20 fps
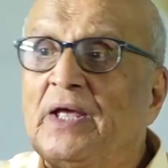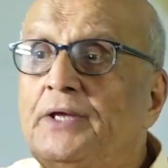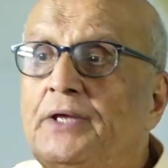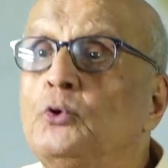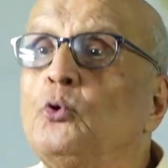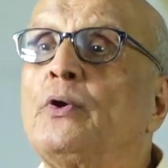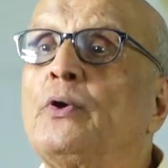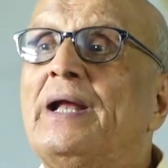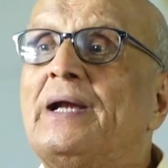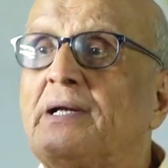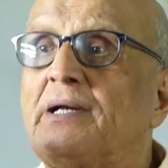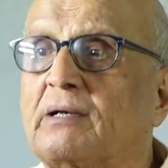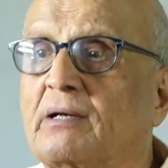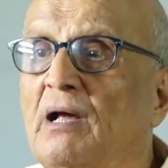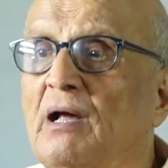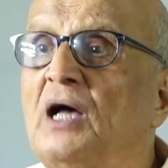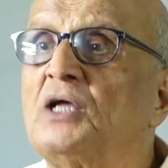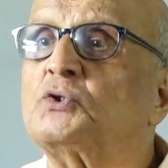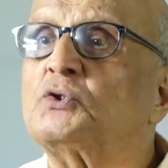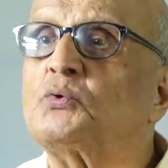you can
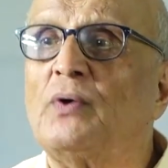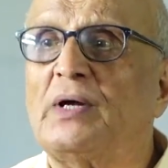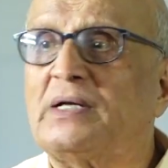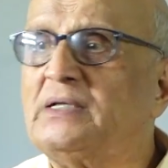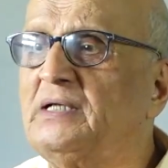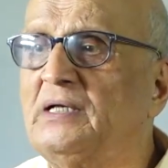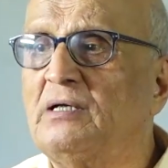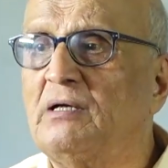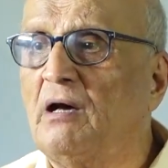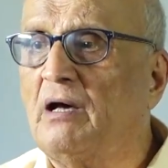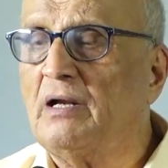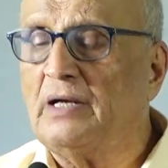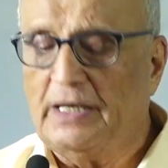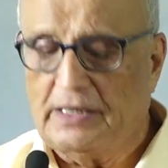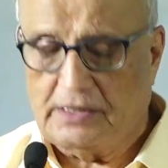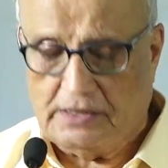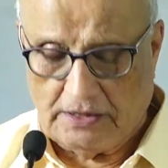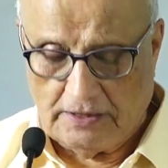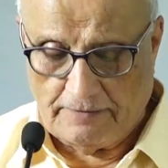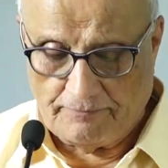transfer the
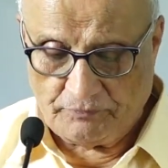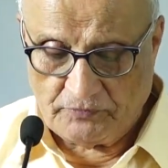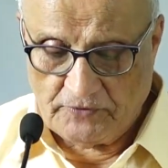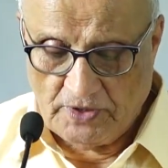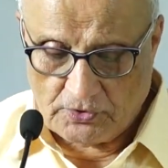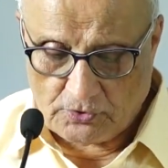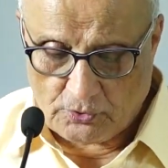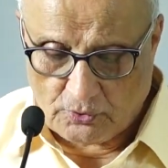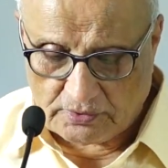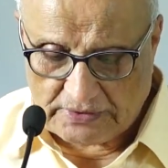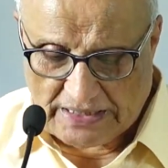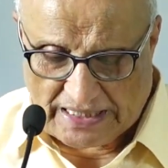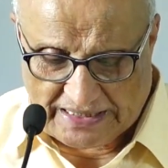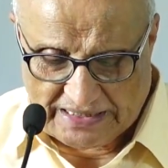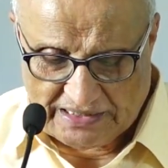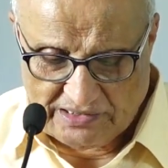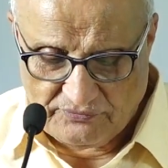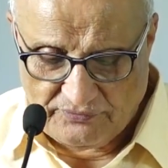knowledge. So that is